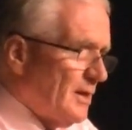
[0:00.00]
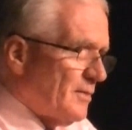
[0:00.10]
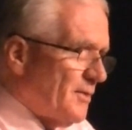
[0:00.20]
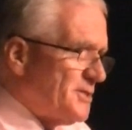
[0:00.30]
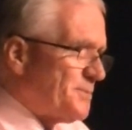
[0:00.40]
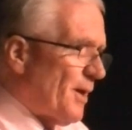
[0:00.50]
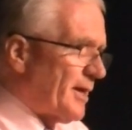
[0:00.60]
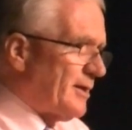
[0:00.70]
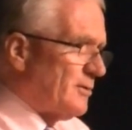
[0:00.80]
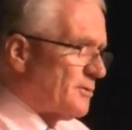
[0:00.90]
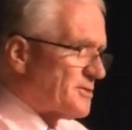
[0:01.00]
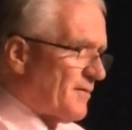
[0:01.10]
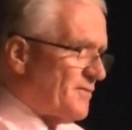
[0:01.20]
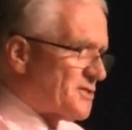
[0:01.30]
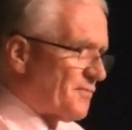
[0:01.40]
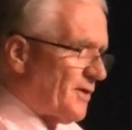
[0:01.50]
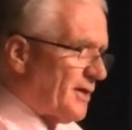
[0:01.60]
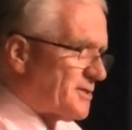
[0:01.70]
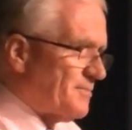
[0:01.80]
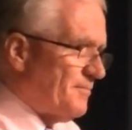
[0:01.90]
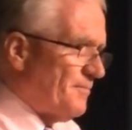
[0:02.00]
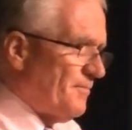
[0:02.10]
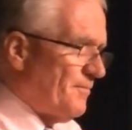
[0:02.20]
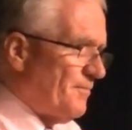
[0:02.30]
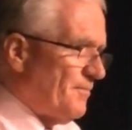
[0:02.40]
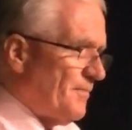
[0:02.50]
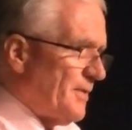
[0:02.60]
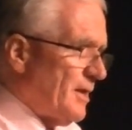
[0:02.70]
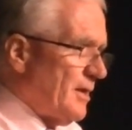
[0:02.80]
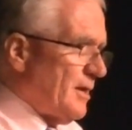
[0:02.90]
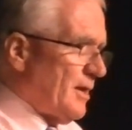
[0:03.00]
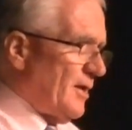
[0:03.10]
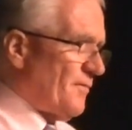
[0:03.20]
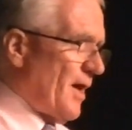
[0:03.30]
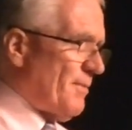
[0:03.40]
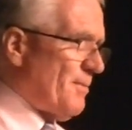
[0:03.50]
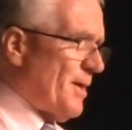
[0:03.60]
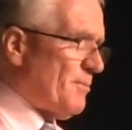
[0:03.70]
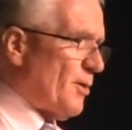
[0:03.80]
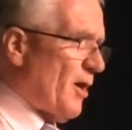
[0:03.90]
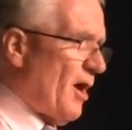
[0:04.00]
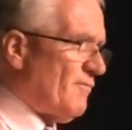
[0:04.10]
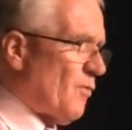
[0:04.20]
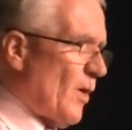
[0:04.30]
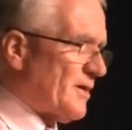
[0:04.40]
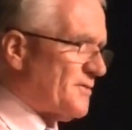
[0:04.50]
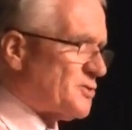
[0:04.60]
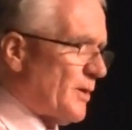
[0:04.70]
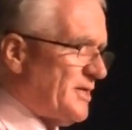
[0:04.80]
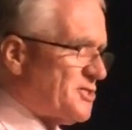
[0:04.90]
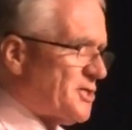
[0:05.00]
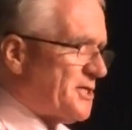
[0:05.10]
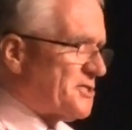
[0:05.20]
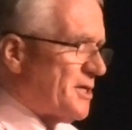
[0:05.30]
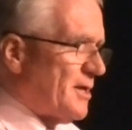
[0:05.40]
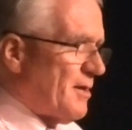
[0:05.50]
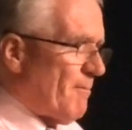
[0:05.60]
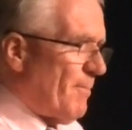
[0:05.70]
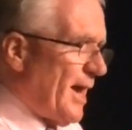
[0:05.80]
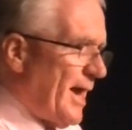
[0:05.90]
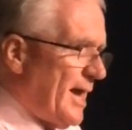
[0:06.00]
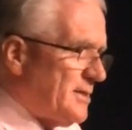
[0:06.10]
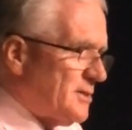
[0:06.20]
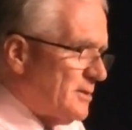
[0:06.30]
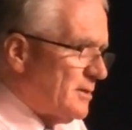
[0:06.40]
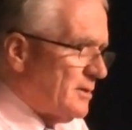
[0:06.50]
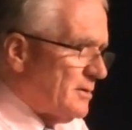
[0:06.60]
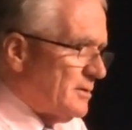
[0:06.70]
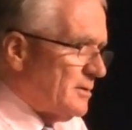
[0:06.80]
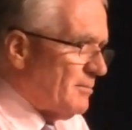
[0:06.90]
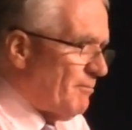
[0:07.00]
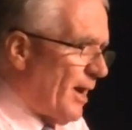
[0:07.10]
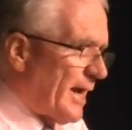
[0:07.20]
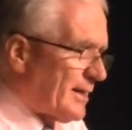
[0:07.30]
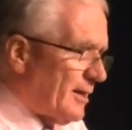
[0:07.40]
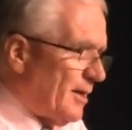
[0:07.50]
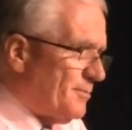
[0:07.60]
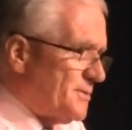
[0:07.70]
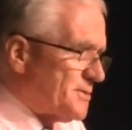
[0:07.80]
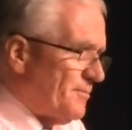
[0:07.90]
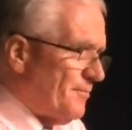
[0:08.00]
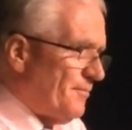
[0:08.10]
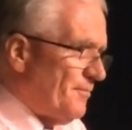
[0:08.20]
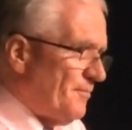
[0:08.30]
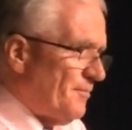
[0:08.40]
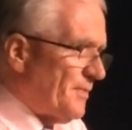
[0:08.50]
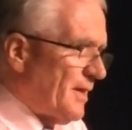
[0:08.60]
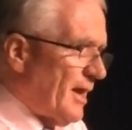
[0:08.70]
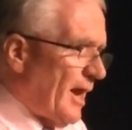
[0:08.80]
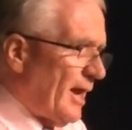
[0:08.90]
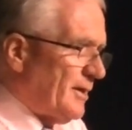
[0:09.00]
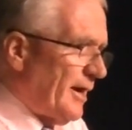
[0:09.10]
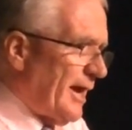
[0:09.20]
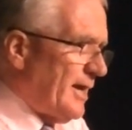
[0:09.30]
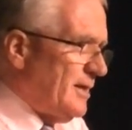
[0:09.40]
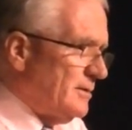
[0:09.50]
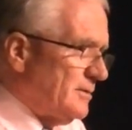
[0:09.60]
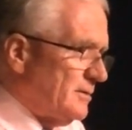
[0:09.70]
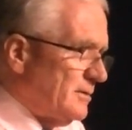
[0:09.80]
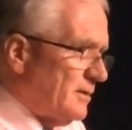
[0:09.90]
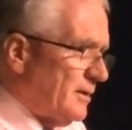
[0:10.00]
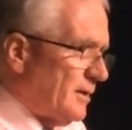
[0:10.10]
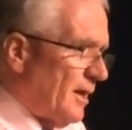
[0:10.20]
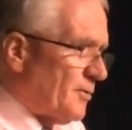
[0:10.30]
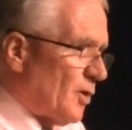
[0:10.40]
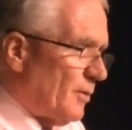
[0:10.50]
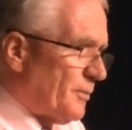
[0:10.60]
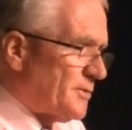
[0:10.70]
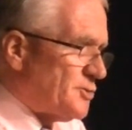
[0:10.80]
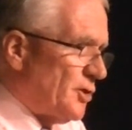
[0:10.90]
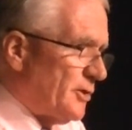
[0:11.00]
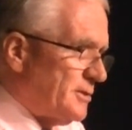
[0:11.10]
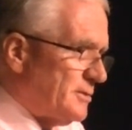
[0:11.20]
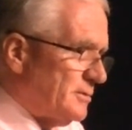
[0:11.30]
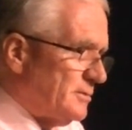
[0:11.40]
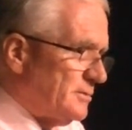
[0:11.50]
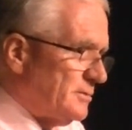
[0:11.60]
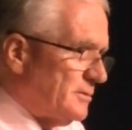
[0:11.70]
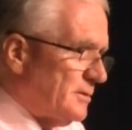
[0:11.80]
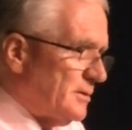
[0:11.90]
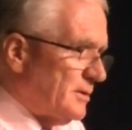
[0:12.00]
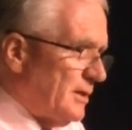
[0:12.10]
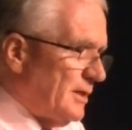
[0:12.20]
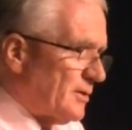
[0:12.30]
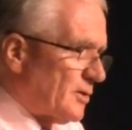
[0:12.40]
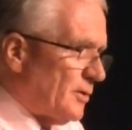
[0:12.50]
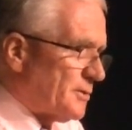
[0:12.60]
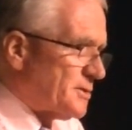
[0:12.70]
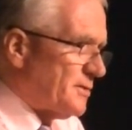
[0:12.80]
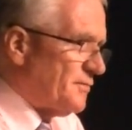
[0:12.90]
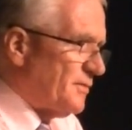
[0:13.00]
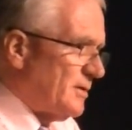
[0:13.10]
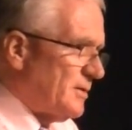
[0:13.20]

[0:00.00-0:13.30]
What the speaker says: These Bleijie laws have this effect. If I'm a member of one of the 26 banned bike clubs and I am caught with a joint in the course of